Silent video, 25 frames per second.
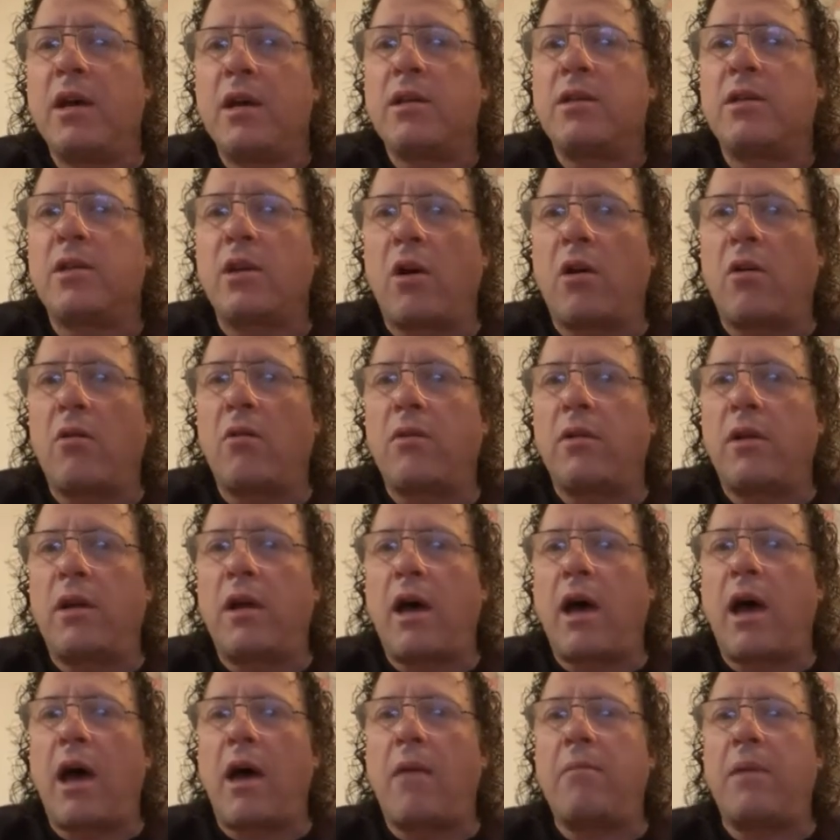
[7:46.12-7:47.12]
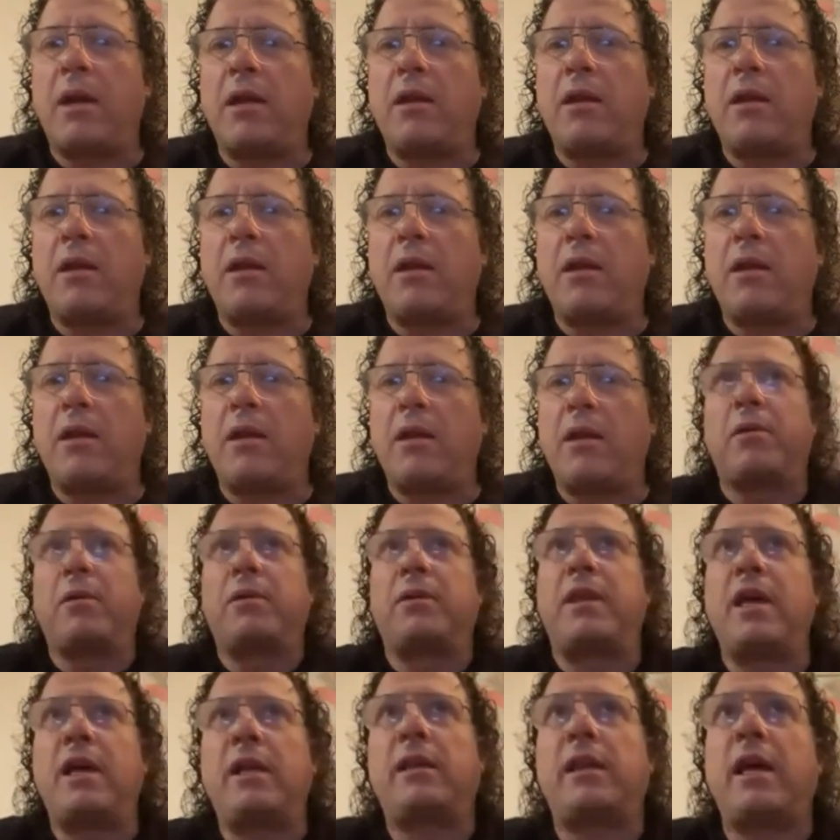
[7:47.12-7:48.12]
So, I mean, the people
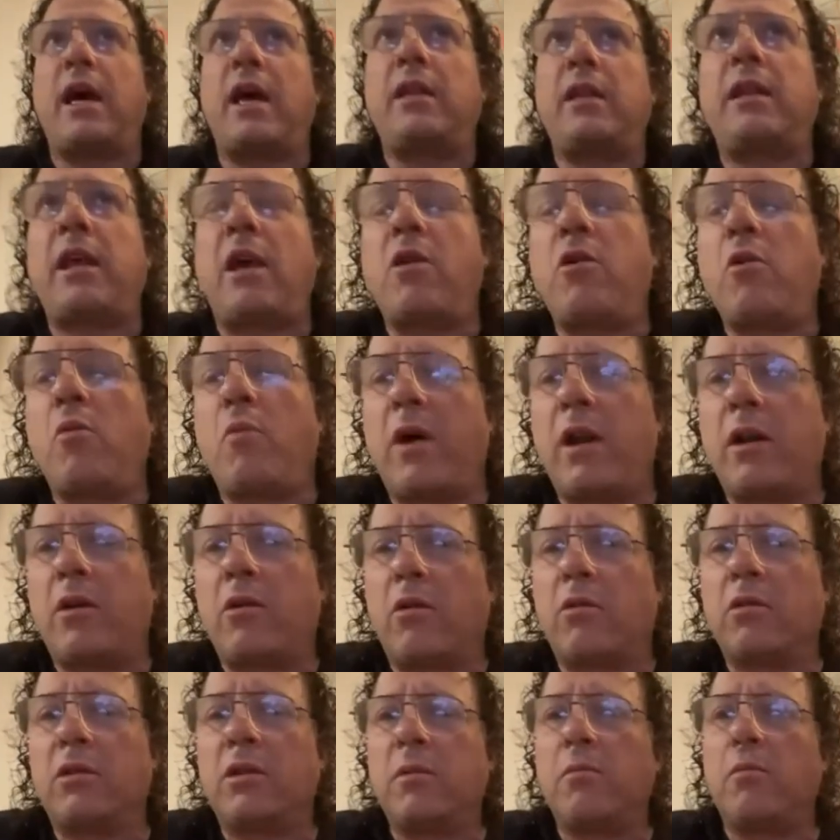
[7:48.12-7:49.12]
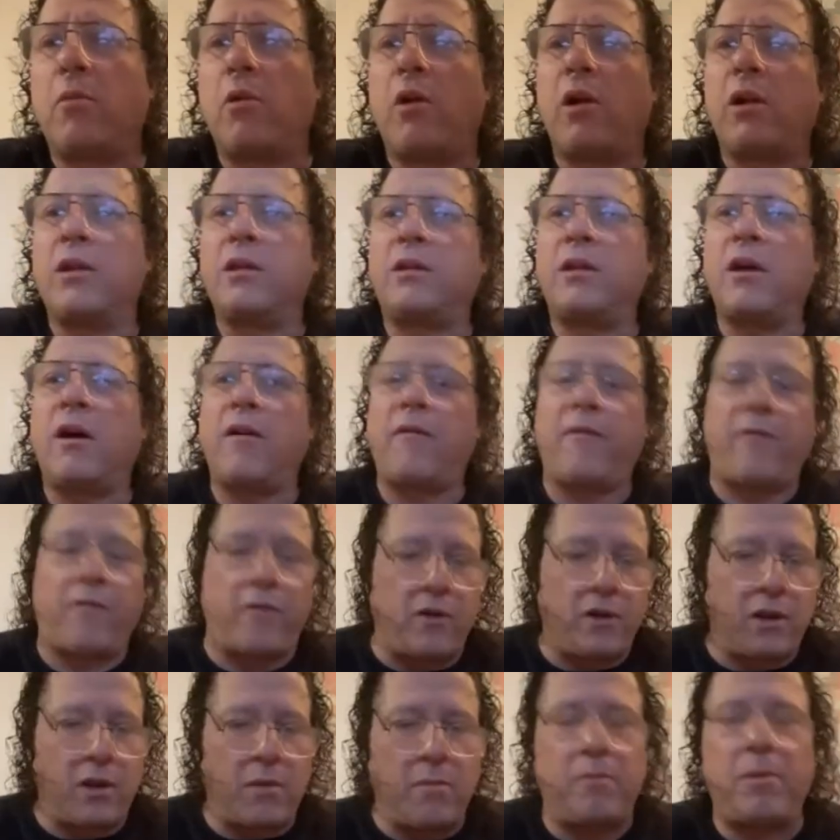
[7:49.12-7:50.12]
think that they, you want to go to Malta
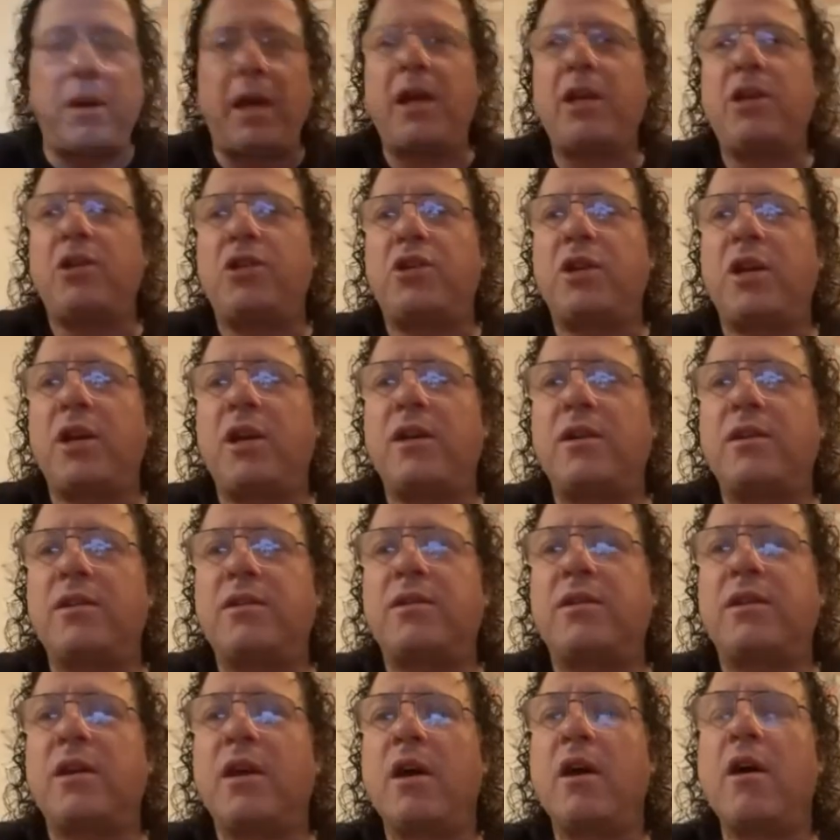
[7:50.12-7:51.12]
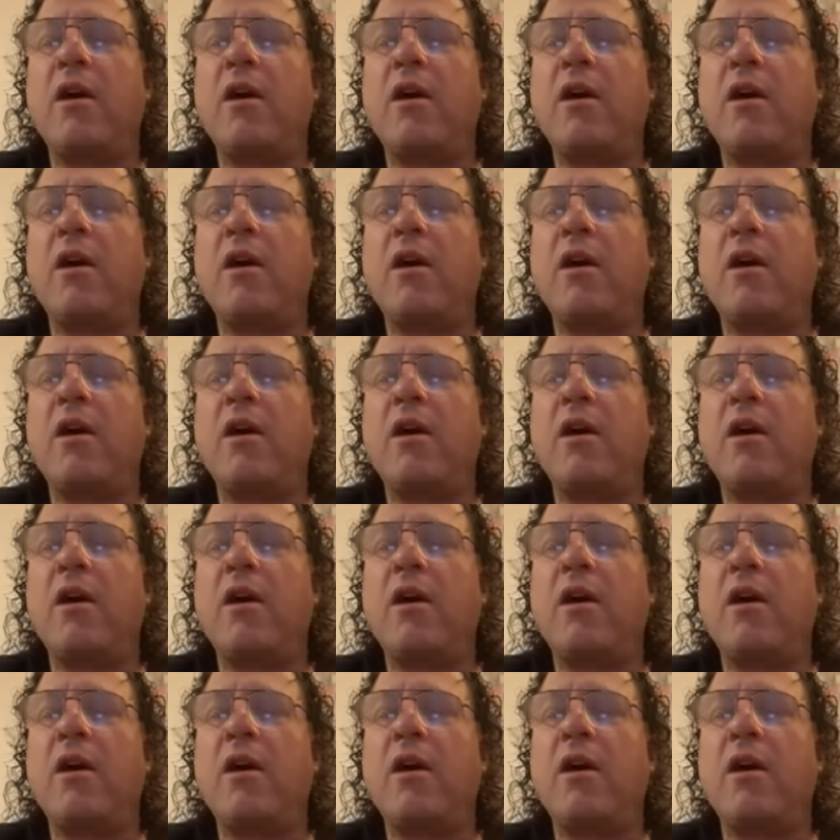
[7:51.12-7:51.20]
for the beaches,